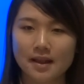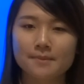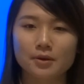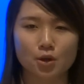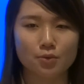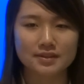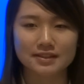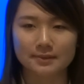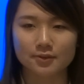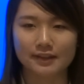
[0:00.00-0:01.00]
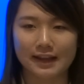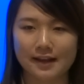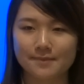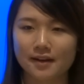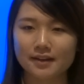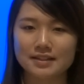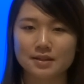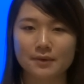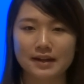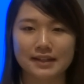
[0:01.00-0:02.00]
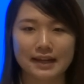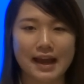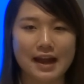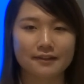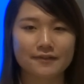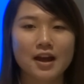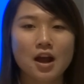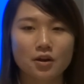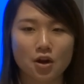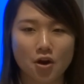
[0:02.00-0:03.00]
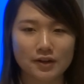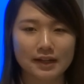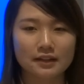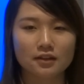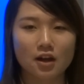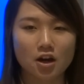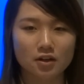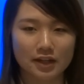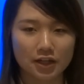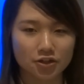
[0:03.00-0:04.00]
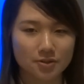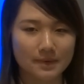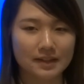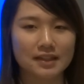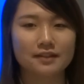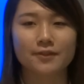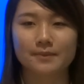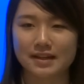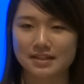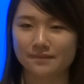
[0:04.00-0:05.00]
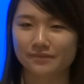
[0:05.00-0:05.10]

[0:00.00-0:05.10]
but no one seemed to care about it when they had earning huge money from it.